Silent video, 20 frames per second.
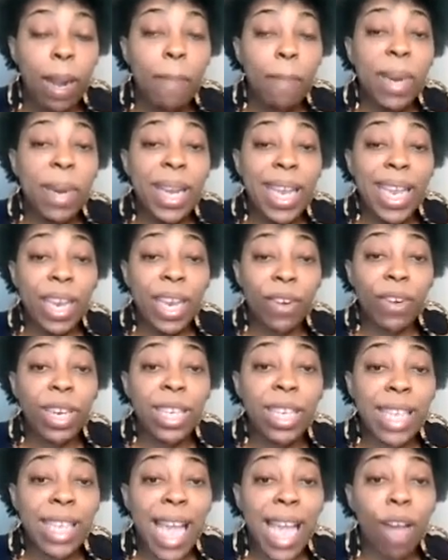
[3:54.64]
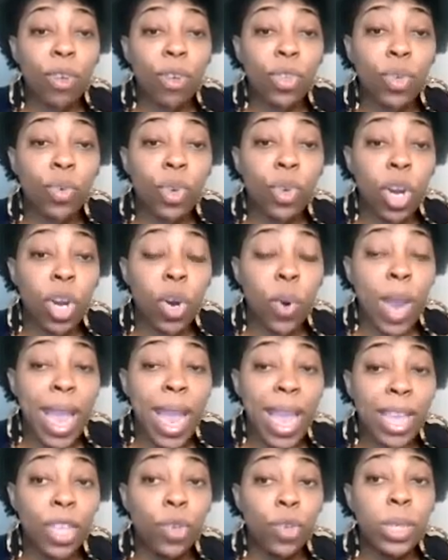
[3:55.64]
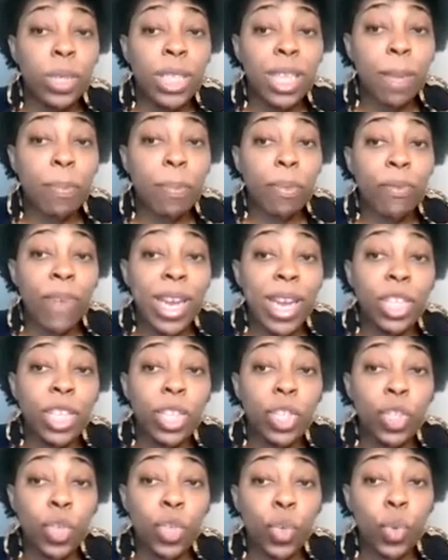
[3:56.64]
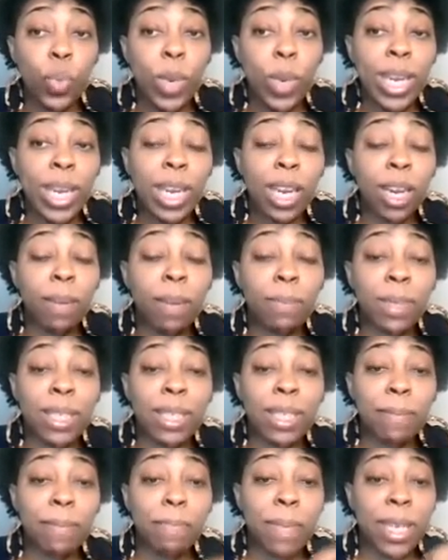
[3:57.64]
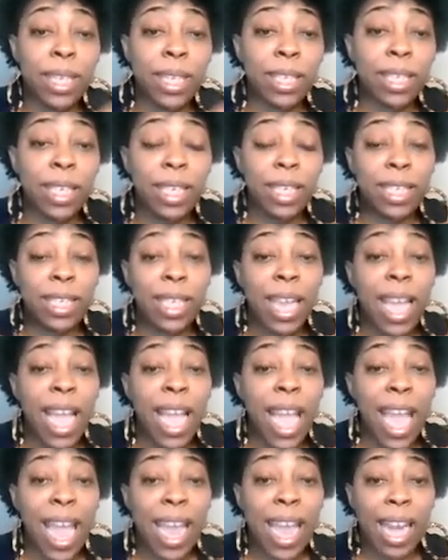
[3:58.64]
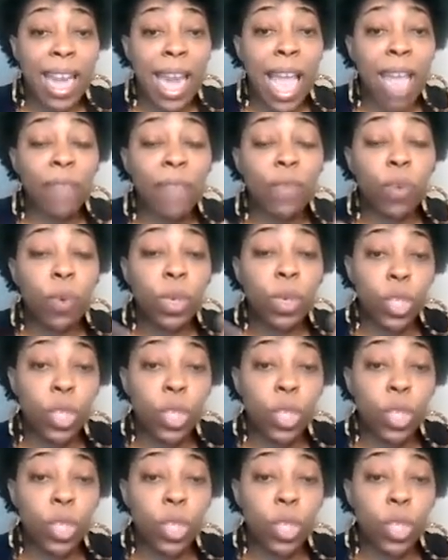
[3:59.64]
but here is how you go and you separate the two when it comes to business and life on